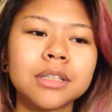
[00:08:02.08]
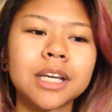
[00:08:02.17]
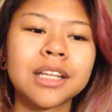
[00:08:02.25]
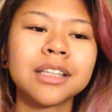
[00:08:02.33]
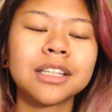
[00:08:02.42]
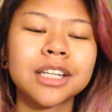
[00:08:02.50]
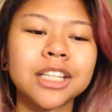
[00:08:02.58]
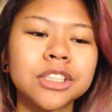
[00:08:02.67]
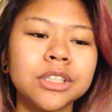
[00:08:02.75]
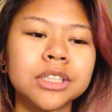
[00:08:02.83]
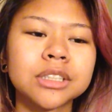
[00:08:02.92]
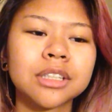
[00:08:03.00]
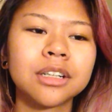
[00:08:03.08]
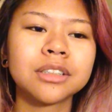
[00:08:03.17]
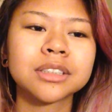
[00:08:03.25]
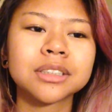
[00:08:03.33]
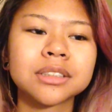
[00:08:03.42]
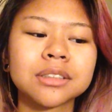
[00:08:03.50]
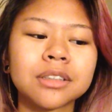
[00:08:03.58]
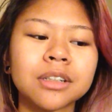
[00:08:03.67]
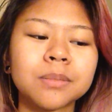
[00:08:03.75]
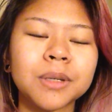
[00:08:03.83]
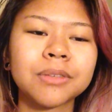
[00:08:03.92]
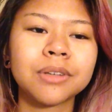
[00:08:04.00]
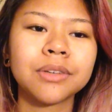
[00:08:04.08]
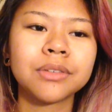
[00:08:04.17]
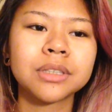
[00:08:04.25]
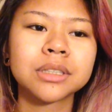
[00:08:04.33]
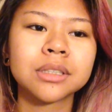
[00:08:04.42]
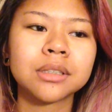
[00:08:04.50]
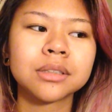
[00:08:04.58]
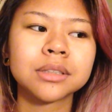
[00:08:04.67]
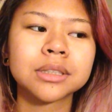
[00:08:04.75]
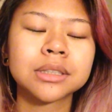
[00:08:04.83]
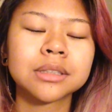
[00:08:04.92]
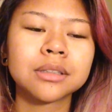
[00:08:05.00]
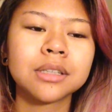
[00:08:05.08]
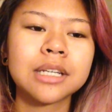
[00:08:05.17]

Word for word: I think the catchier songs are my favorite songs.